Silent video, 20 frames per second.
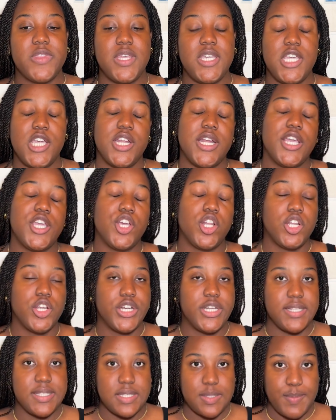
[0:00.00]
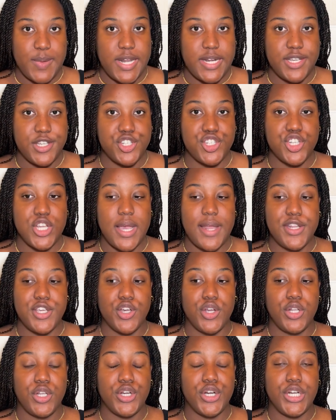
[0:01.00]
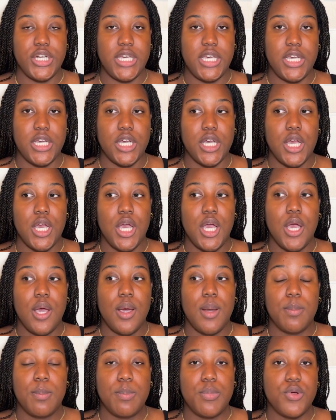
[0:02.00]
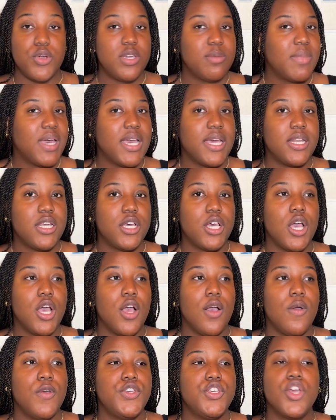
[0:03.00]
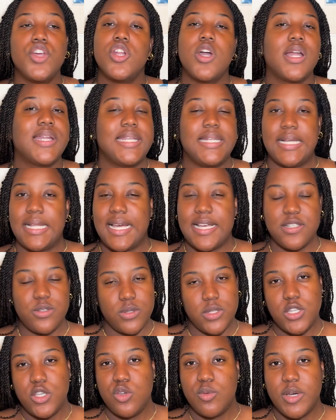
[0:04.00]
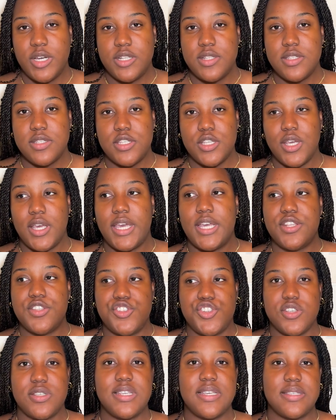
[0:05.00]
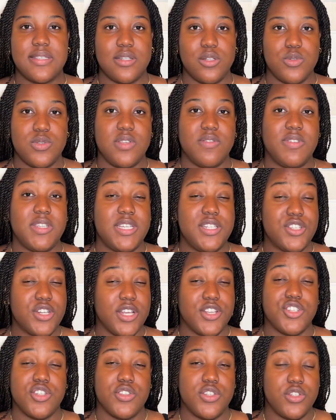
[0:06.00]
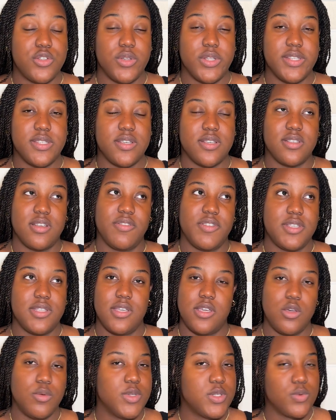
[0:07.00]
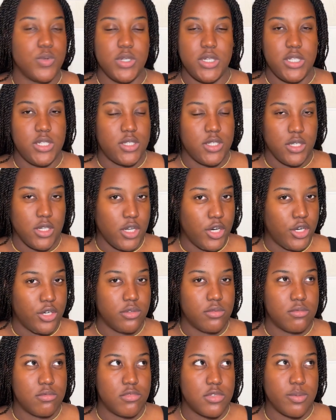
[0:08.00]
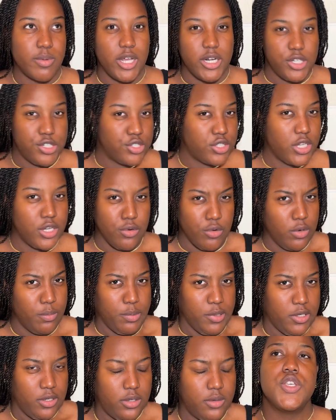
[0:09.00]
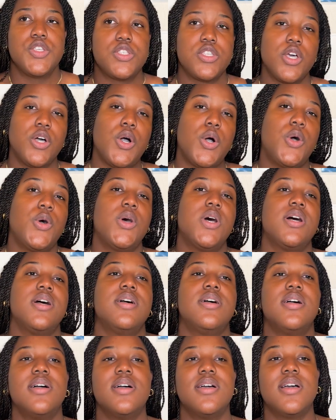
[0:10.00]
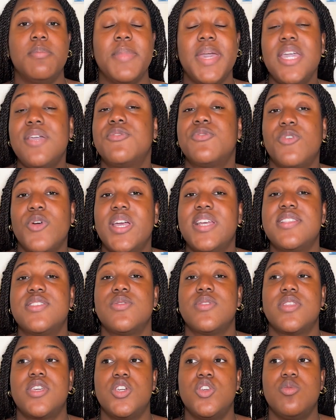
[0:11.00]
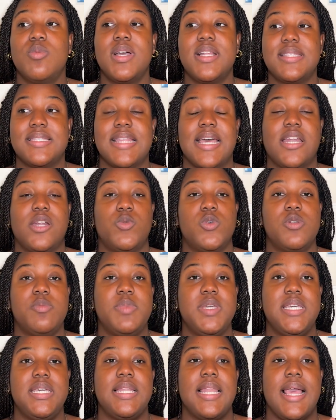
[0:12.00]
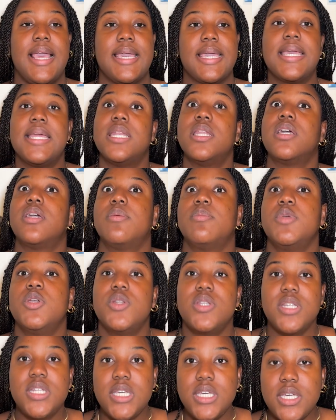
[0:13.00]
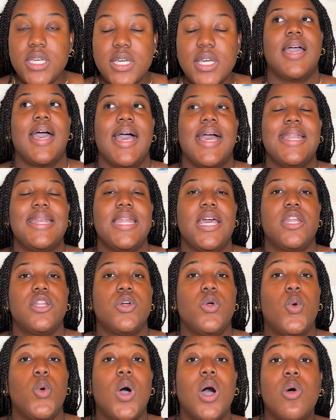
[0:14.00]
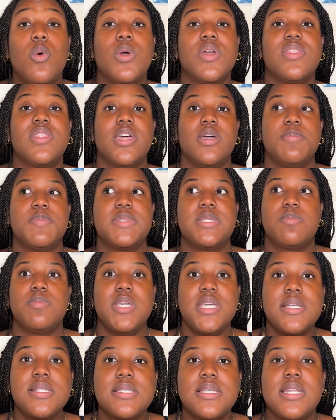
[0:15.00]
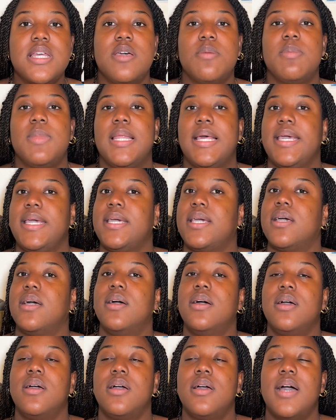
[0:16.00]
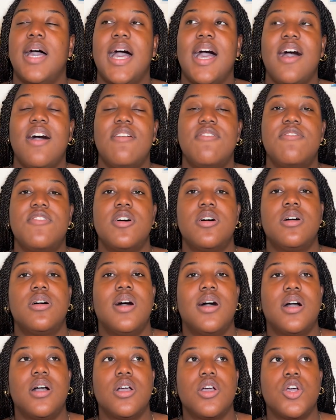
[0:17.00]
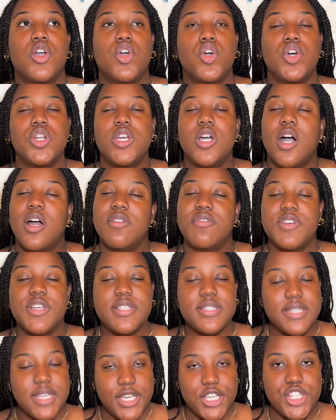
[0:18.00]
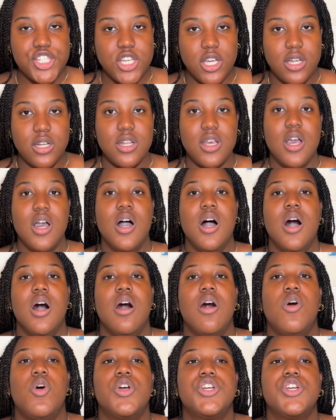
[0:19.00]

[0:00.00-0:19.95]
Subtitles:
the year that you're learning Spanish and you're learning pre-med, you're not in class with Cubans. It's just exclusively international students, because obviously Cubans would need to learn Spanish, they grew up in it. So make friends with Cubans that would be like in the community and then go out with them, speak to them, like have good conversation, or